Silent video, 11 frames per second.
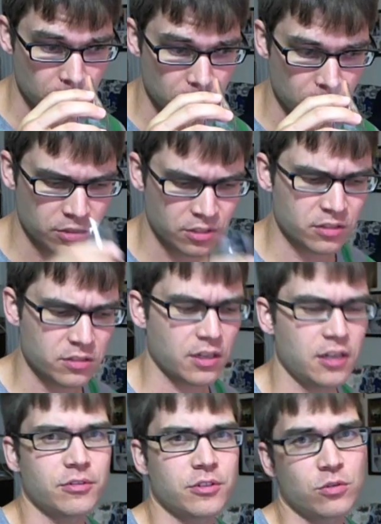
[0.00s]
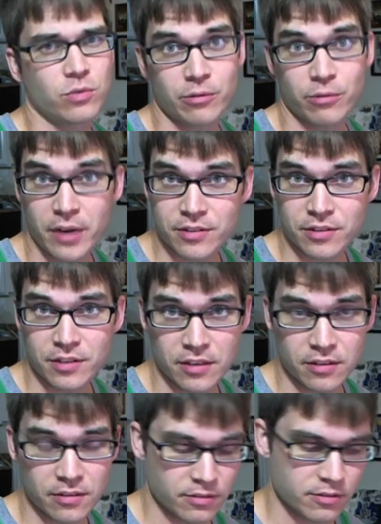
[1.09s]
which is kind of a sweet raisiny
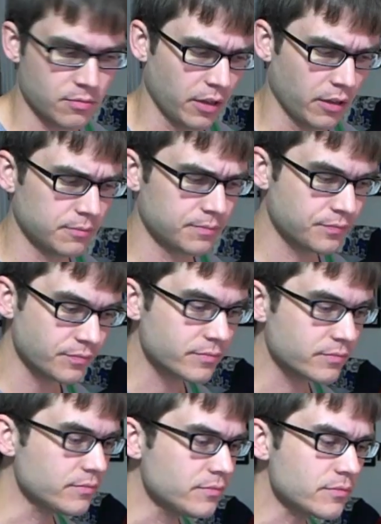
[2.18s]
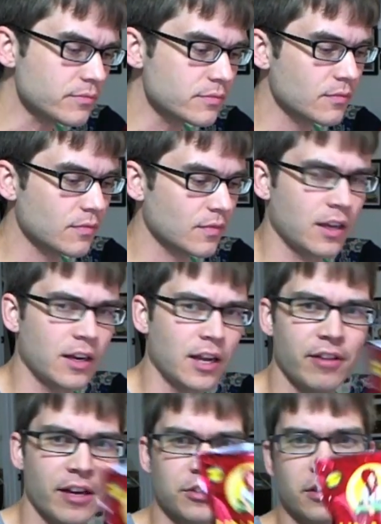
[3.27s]
smell, and I've
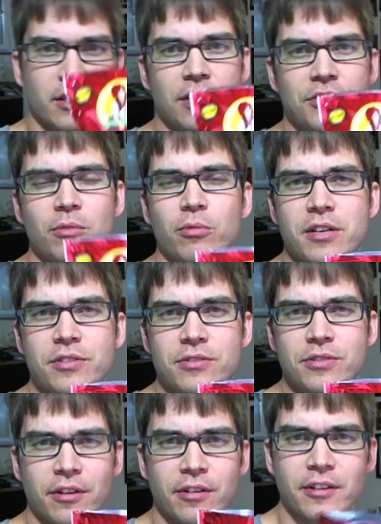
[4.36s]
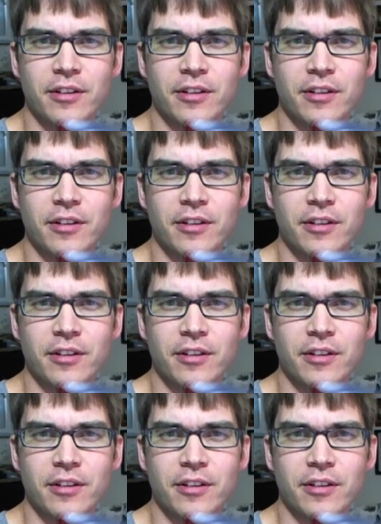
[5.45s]
actually got some raisins here.